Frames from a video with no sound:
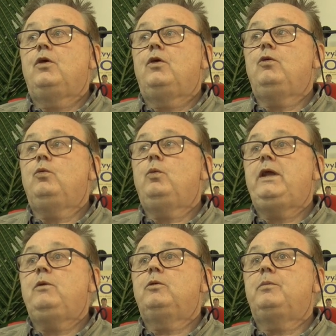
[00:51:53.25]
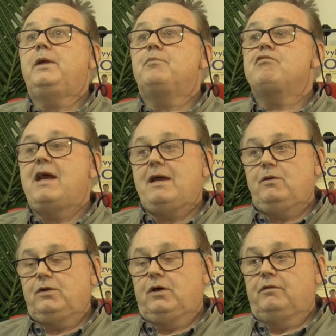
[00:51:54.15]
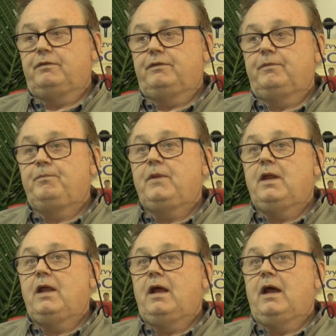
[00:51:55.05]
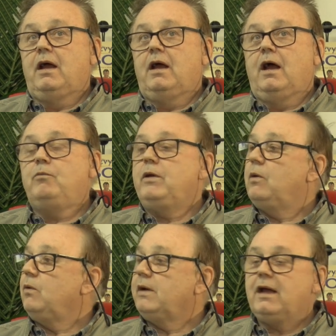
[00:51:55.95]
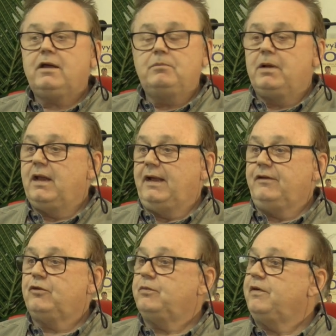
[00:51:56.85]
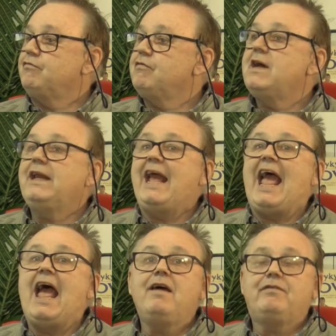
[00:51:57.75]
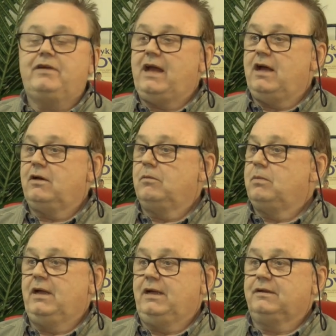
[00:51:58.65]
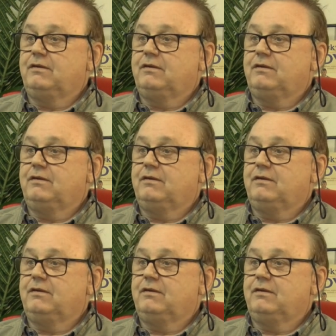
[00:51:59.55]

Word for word: who we will be proud of, mm. and we won't get complaints, because we rarely ever get a complaint.